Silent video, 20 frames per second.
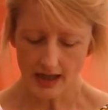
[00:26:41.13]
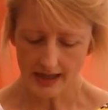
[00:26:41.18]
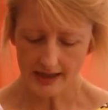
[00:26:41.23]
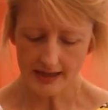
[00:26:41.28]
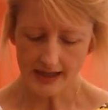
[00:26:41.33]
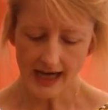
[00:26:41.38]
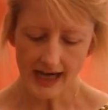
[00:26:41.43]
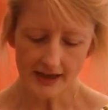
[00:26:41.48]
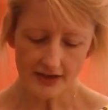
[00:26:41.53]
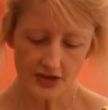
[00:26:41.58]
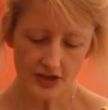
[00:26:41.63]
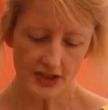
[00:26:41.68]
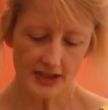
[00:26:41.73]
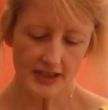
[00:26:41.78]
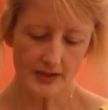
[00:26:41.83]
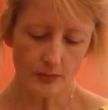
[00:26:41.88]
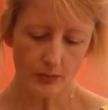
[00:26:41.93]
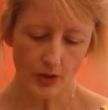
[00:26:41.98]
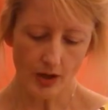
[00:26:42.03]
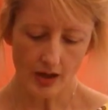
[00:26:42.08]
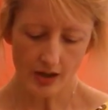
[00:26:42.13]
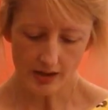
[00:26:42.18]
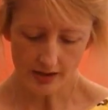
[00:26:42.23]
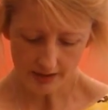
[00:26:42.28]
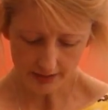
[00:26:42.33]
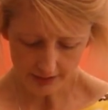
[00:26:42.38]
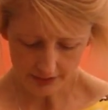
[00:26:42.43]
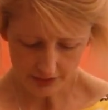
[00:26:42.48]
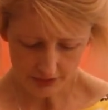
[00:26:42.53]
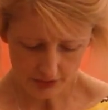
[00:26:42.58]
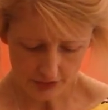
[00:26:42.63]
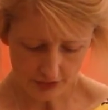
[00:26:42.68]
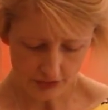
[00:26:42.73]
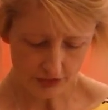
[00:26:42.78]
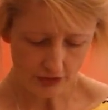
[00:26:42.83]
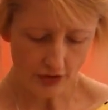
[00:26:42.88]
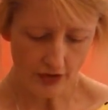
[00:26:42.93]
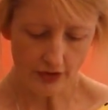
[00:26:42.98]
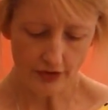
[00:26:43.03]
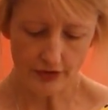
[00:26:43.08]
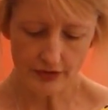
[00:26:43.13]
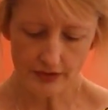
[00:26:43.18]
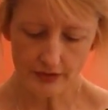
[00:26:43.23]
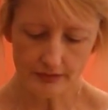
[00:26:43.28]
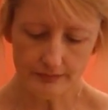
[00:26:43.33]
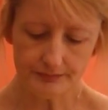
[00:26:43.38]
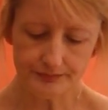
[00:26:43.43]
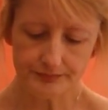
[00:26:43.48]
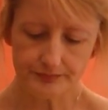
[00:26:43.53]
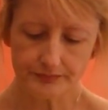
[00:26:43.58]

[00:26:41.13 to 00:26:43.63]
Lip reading: And it actually worked. So